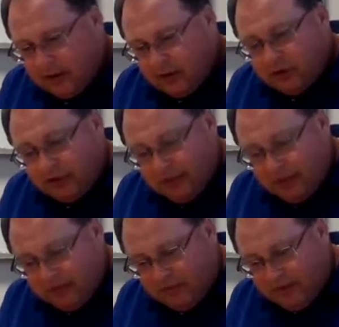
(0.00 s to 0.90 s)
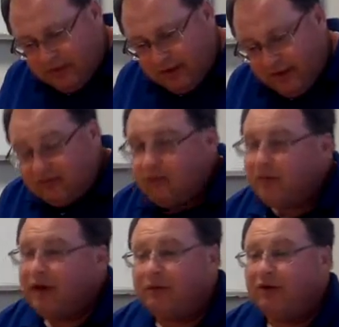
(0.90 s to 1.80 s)
Dreams of the event.
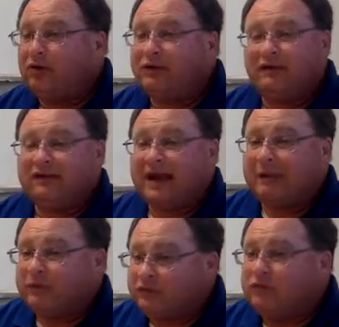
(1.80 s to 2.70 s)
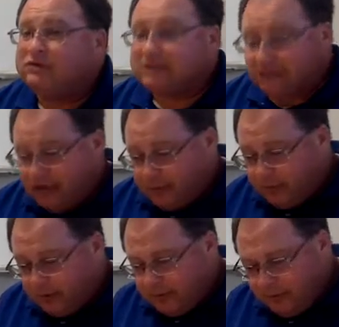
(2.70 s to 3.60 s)
Well, we know that these animals do sleep.
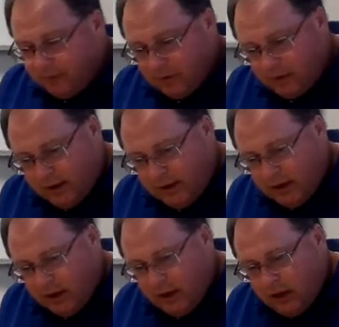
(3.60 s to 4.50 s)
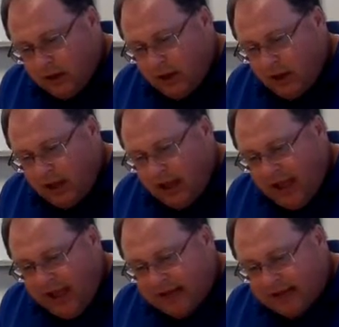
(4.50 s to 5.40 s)
Okay.
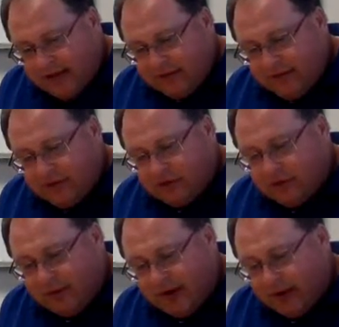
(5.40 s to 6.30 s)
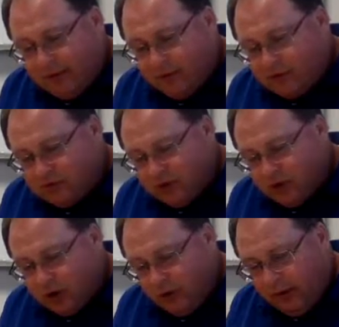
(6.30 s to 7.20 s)
Acting and feeling the traumatic event was
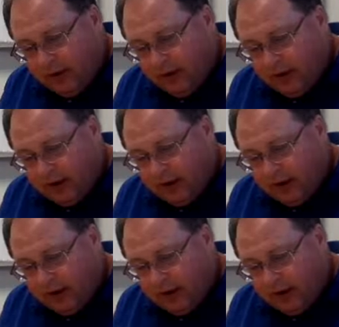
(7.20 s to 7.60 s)
reoccurring.